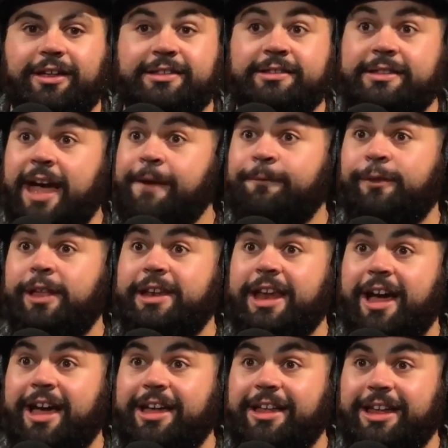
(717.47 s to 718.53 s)
definitely
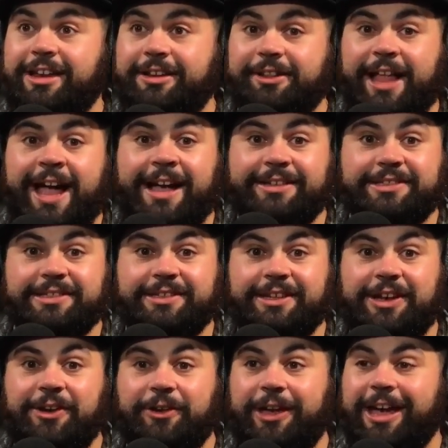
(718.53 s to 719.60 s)
not in class,
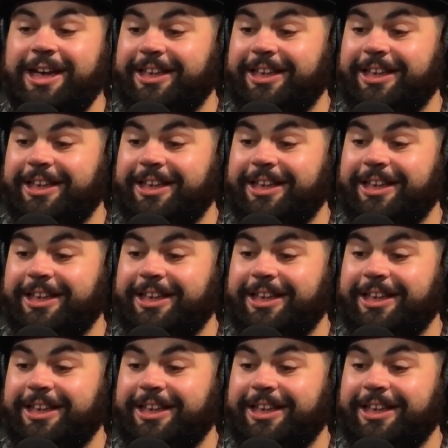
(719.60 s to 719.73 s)
okay?